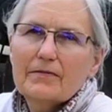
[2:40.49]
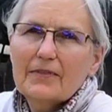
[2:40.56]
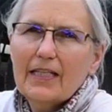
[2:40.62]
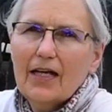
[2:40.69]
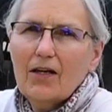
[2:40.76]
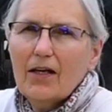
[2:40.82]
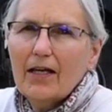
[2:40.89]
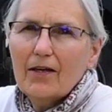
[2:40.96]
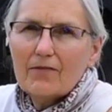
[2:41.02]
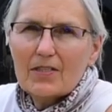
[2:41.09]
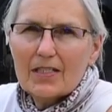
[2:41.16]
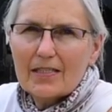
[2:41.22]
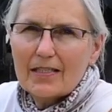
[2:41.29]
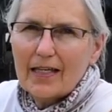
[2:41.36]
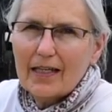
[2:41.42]
now I have
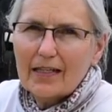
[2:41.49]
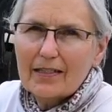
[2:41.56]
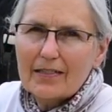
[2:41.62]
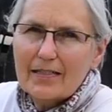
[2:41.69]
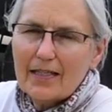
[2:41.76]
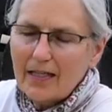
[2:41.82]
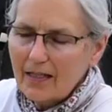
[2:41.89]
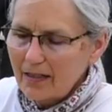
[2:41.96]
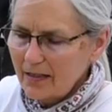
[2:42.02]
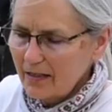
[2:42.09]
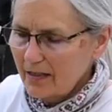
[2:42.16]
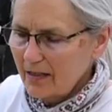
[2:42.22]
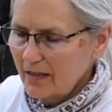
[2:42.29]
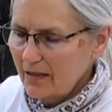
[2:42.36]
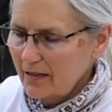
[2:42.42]
to sand and sand,
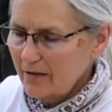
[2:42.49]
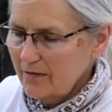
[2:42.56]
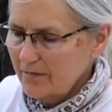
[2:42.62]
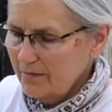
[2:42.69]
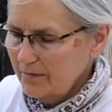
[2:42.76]
and then...